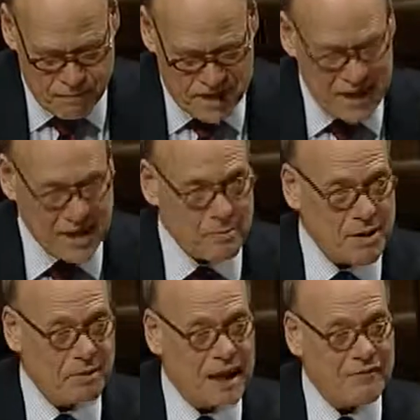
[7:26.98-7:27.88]
taking
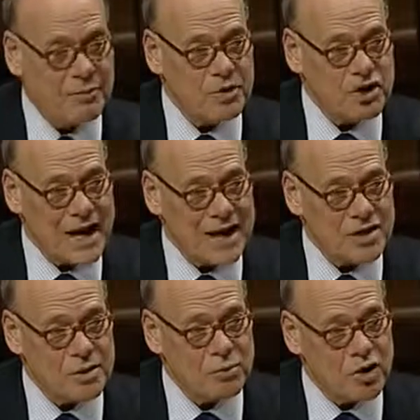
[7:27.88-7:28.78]
people out from the shadows
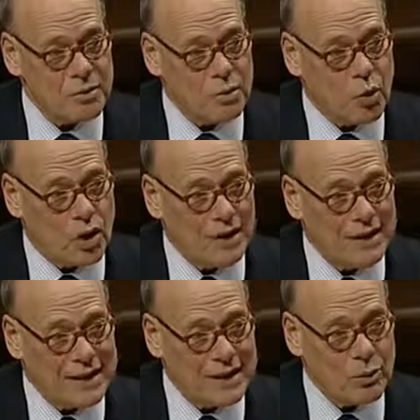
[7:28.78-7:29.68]
and putting them to work
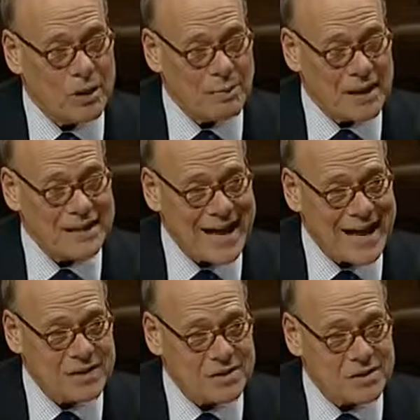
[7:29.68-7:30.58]
legally where they pay
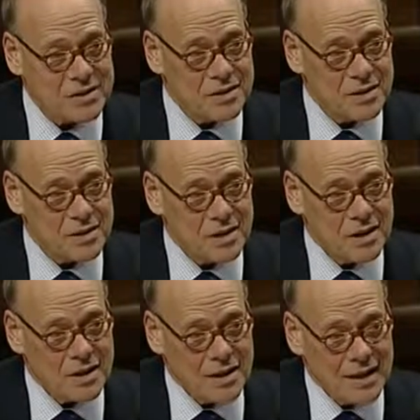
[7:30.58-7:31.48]
taxes,
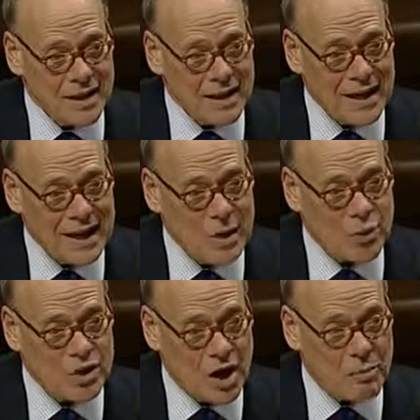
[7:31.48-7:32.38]
and
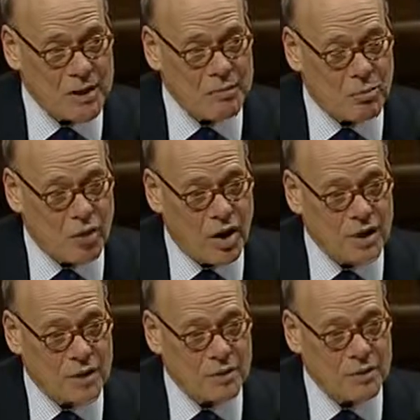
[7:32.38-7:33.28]
where young people brought
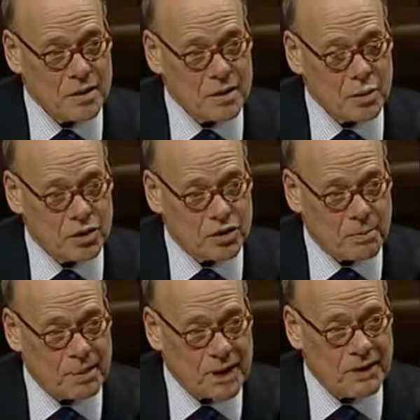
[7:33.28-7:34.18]
here with their
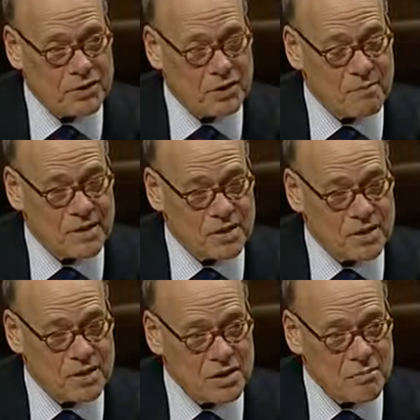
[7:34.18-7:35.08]
parents who have
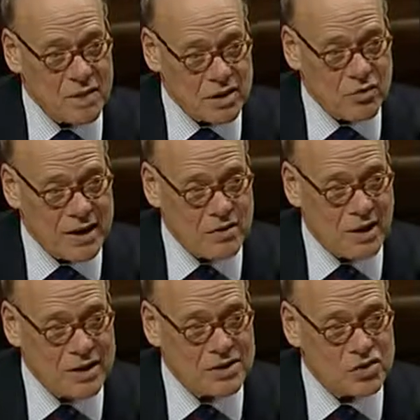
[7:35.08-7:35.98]
made great
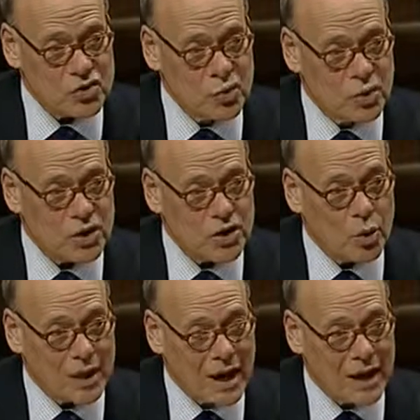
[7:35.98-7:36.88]
grades in school could go
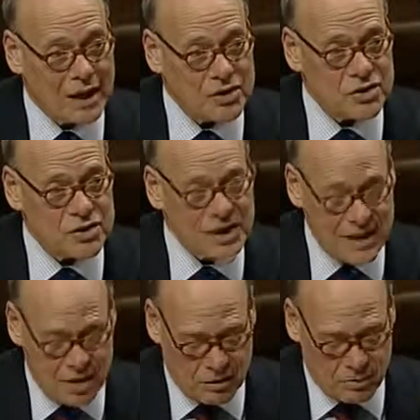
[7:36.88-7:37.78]
to college and stay
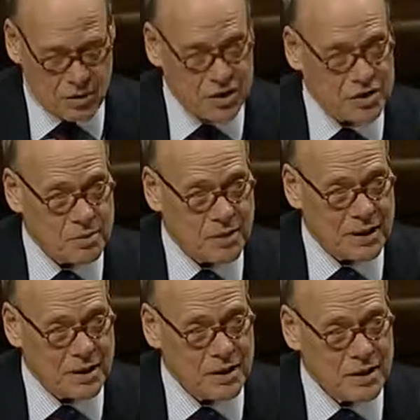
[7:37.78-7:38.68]
here and
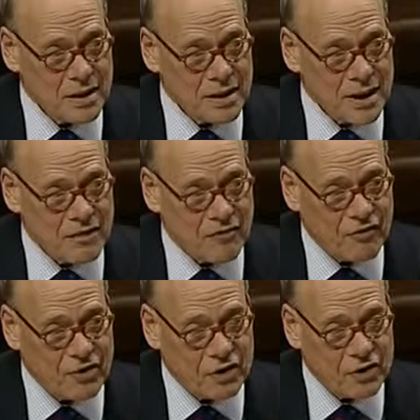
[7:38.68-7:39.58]
participate and
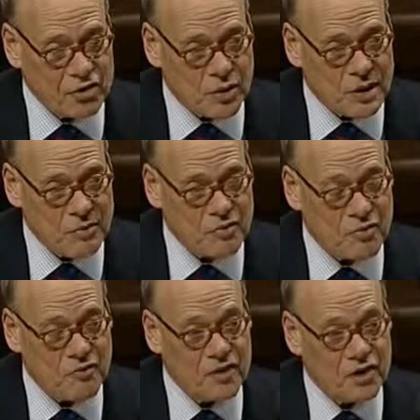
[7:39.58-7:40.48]
fulfill their dream and
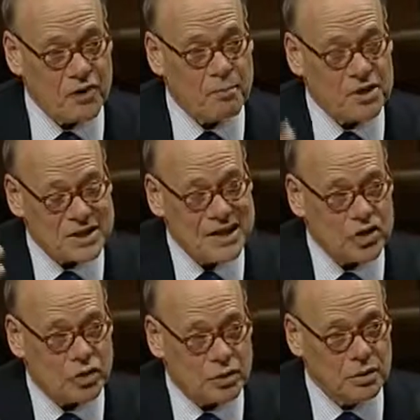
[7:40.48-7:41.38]
fulfill their
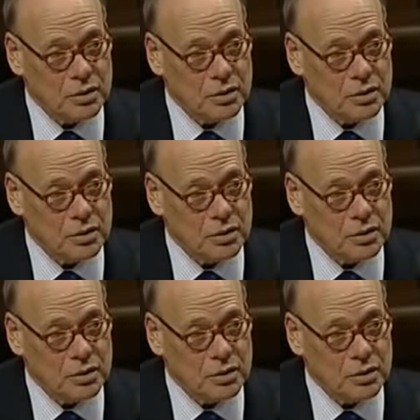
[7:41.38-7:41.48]
potential,